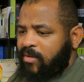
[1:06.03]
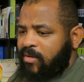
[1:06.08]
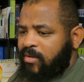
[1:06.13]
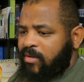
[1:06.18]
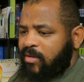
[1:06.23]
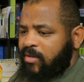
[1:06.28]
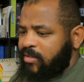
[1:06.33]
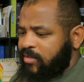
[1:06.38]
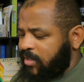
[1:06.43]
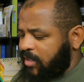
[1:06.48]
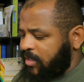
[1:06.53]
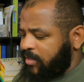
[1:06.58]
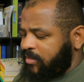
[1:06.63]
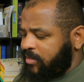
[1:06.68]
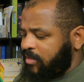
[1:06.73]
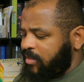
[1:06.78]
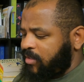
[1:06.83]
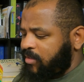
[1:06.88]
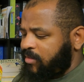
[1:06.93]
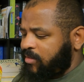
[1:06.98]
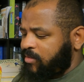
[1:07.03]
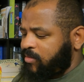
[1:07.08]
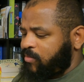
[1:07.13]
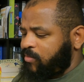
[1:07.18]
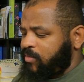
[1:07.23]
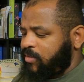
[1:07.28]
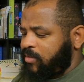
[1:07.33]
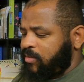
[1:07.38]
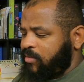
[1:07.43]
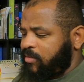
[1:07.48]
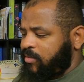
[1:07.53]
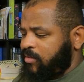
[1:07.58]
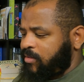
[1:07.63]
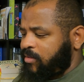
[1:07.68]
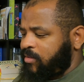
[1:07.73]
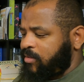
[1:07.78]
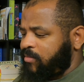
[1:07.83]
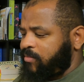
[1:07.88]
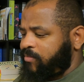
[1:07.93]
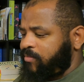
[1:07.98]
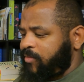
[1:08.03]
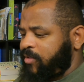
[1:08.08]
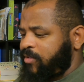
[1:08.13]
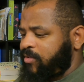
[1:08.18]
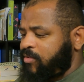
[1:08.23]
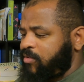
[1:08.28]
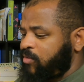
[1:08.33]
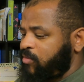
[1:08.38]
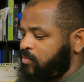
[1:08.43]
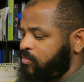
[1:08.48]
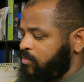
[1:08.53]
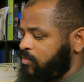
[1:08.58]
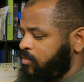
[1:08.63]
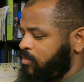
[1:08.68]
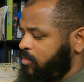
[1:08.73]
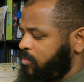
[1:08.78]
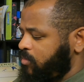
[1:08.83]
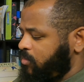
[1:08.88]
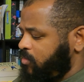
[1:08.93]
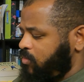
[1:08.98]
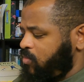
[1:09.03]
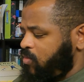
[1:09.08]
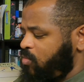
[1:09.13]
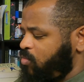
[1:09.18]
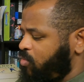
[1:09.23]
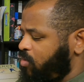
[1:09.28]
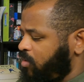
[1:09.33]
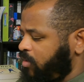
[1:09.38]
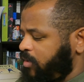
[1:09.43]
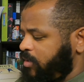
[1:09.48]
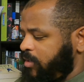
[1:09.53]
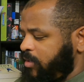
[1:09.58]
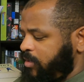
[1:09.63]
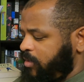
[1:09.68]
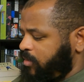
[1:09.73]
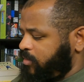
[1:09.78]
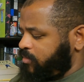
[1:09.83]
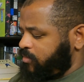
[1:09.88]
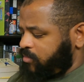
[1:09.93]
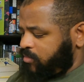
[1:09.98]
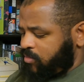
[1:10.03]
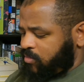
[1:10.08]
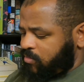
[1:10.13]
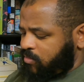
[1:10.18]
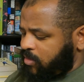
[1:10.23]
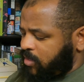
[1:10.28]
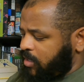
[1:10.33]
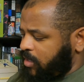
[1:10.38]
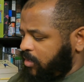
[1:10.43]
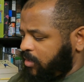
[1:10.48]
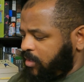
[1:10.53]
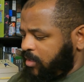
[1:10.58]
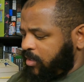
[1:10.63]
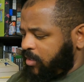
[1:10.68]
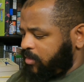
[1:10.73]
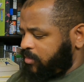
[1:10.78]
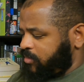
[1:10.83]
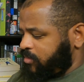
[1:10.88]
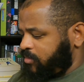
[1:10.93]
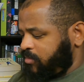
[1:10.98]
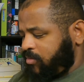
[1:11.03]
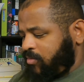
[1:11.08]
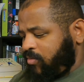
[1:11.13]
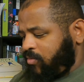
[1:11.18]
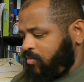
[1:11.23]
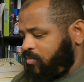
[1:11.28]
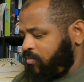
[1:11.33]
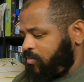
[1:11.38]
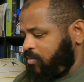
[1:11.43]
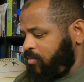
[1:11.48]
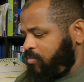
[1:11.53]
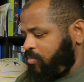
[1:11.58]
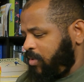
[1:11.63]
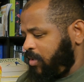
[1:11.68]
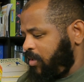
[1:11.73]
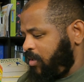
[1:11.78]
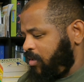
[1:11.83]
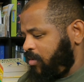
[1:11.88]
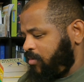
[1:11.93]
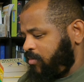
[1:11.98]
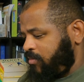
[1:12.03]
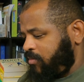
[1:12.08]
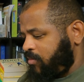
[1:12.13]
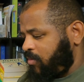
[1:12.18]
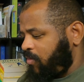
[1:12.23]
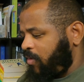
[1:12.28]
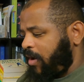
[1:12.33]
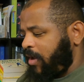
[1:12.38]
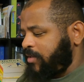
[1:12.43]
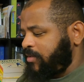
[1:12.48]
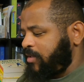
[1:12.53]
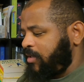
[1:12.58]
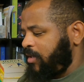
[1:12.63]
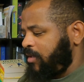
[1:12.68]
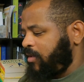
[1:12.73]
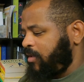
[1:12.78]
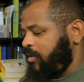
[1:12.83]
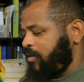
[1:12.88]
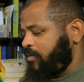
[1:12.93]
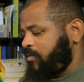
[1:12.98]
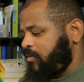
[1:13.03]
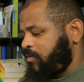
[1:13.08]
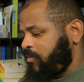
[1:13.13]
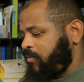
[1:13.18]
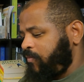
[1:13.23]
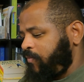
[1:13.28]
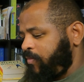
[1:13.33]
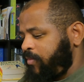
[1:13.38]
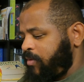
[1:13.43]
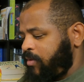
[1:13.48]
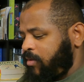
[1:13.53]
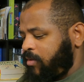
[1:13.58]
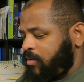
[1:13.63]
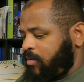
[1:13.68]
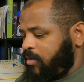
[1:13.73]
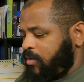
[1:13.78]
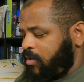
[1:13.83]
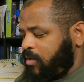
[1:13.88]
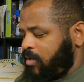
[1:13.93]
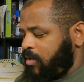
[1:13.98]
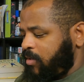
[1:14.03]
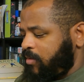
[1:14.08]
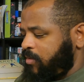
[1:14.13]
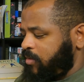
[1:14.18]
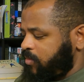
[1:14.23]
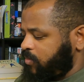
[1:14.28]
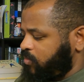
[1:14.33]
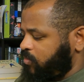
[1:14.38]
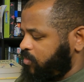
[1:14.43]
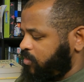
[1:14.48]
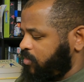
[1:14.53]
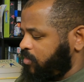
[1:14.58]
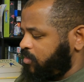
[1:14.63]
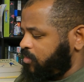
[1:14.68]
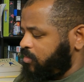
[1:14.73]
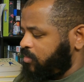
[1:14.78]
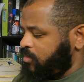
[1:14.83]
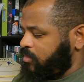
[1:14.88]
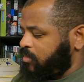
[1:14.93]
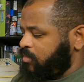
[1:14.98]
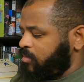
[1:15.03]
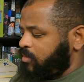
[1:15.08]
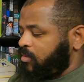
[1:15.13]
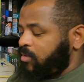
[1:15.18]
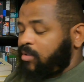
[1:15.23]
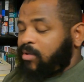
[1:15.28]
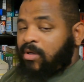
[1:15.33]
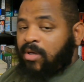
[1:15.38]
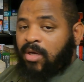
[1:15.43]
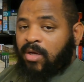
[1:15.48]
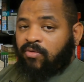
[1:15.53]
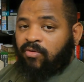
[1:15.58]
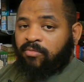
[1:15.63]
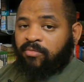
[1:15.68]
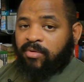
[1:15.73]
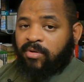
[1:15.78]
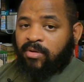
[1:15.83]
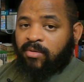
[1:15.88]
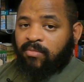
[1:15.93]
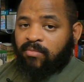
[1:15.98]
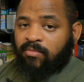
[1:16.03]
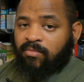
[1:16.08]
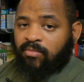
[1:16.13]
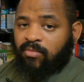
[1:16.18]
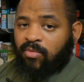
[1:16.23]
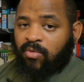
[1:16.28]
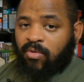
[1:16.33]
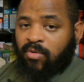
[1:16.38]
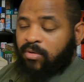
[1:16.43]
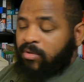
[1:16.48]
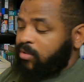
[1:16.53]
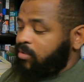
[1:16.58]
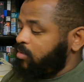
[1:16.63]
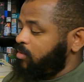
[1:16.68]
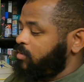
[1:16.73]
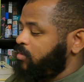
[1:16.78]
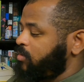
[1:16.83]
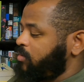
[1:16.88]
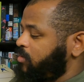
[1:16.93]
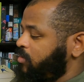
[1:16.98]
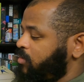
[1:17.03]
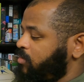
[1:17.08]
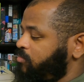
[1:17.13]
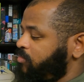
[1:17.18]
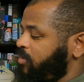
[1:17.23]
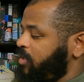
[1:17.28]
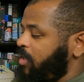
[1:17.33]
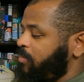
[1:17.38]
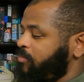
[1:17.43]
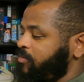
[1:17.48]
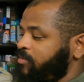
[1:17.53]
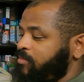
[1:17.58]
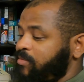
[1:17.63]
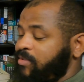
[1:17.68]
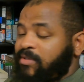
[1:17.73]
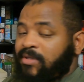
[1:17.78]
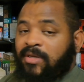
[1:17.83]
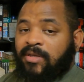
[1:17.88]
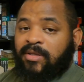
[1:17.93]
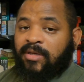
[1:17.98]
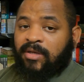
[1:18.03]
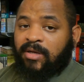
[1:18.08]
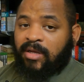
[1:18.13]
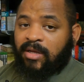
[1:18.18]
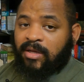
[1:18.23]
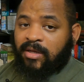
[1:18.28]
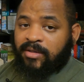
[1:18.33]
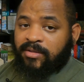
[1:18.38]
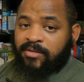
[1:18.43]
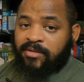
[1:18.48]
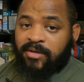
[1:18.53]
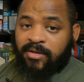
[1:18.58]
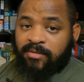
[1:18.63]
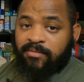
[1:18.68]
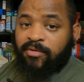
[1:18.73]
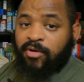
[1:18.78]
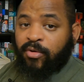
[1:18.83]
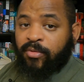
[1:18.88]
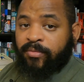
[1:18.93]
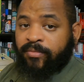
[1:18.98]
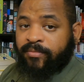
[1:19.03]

Because like I said, this one is it's new, no markings, no highlights, no bends, cracks, anything. So this one would be more than been able to be sent in as new.